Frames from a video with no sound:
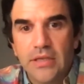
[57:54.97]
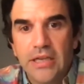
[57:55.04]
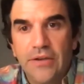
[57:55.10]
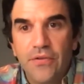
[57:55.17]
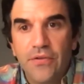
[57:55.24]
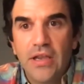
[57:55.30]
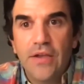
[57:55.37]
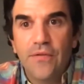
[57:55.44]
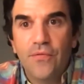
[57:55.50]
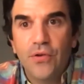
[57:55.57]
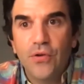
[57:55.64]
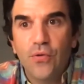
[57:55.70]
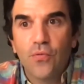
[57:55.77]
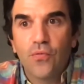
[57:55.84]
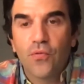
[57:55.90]
If if
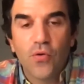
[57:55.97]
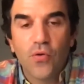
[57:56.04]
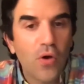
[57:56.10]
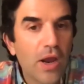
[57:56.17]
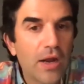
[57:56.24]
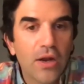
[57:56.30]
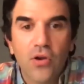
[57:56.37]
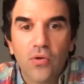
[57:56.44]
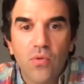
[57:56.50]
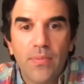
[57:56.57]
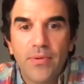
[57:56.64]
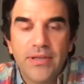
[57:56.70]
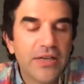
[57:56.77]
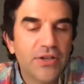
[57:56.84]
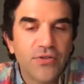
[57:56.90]
you've created a good
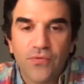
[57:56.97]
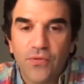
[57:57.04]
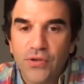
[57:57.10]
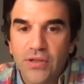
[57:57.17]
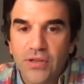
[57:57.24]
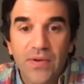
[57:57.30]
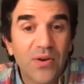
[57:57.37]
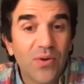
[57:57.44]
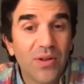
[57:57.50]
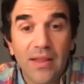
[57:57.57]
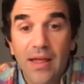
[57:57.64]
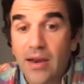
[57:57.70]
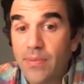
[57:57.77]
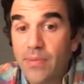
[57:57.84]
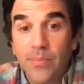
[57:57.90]
reputation for yourself, I know a
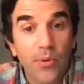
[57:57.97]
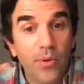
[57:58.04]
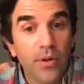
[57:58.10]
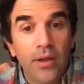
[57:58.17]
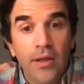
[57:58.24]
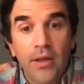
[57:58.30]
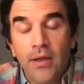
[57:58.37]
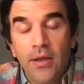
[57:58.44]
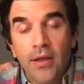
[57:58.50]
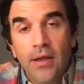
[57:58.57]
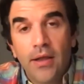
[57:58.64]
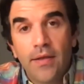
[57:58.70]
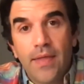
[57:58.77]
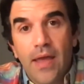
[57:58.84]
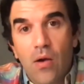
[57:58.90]
lot of people
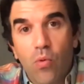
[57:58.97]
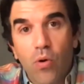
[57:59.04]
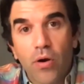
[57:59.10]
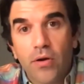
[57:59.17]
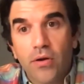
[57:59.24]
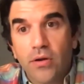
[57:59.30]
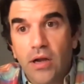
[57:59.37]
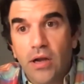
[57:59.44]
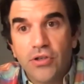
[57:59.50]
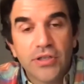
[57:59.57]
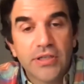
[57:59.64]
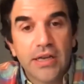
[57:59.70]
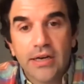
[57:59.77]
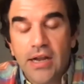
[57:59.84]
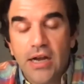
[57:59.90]
that work uh,
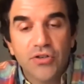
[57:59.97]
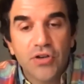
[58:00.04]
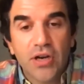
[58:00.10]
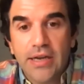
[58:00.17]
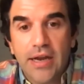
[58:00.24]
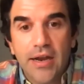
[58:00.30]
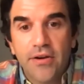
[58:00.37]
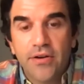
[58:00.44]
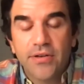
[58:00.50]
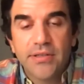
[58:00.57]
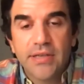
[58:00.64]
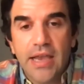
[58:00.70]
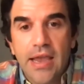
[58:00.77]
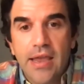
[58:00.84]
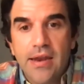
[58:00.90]
just on contract hires,
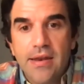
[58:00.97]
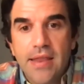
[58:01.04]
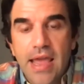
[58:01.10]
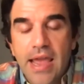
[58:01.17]
and they